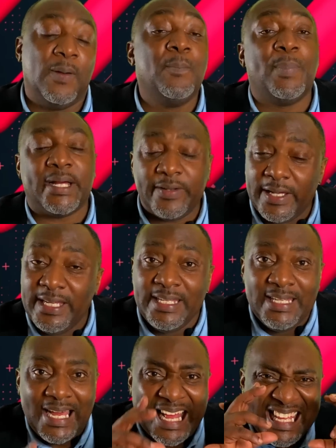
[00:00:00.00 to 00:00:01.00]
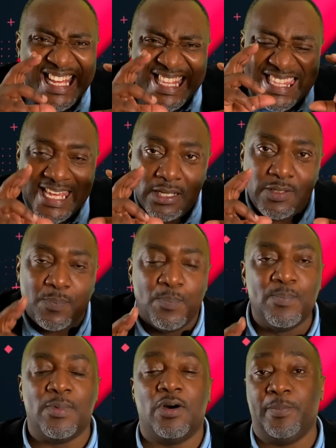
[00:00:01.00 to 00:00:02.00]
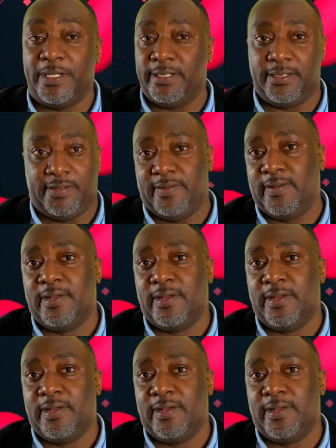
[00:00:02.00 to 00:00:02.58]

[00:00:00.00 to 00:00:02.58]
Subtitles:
But in this moment,